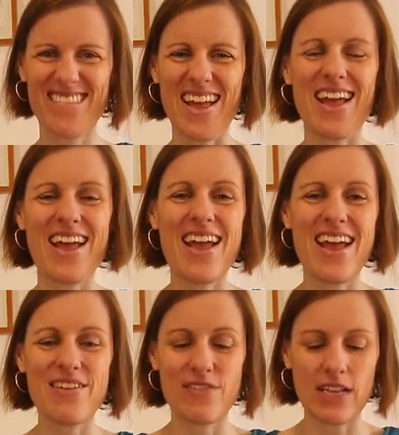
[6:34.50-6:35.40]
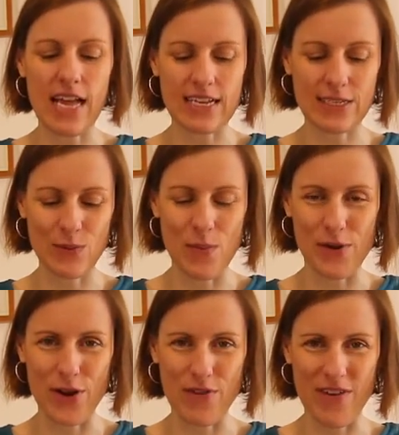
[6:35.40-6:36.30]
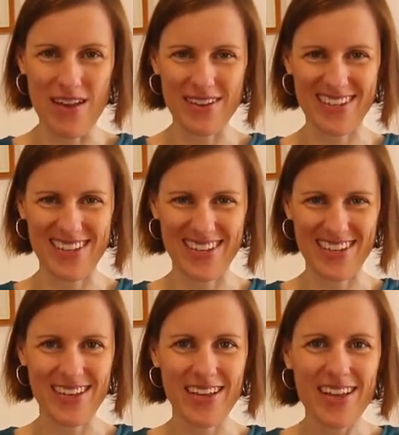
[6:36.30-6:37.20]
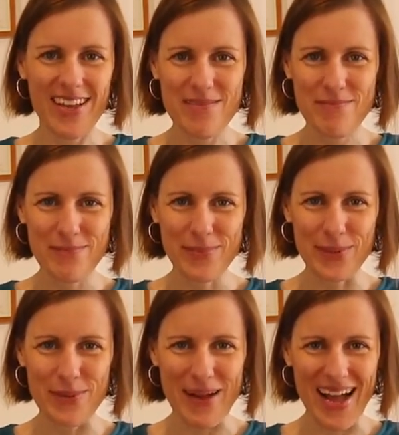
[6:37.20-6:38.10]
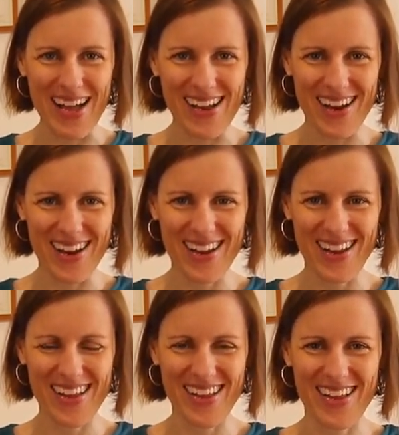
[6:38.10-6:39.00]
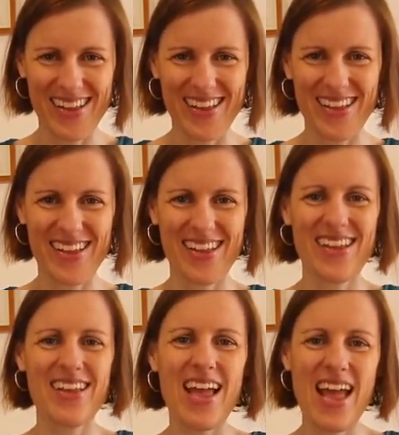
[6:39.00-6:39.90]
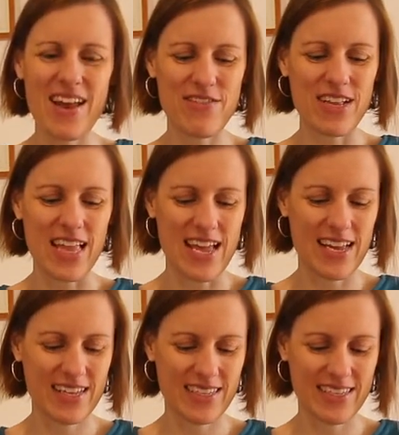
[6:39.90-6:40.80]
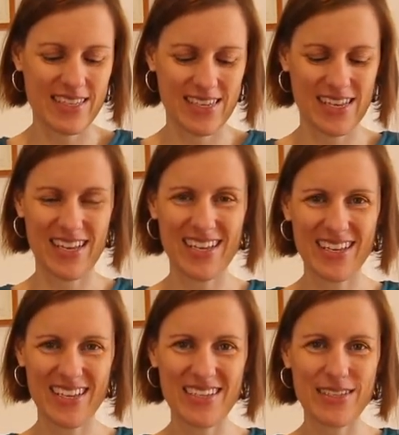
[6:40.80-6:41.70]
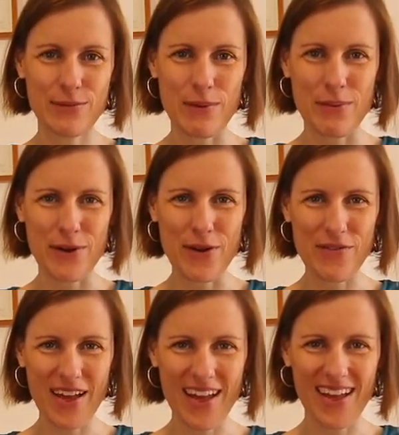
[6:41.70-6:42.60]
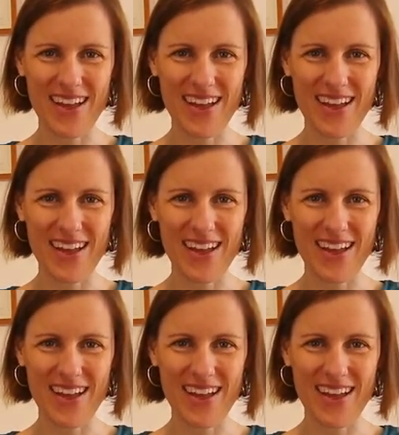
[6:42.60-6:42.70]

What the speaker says: and relax. Swap it over, pull apart and relax. Swap it over.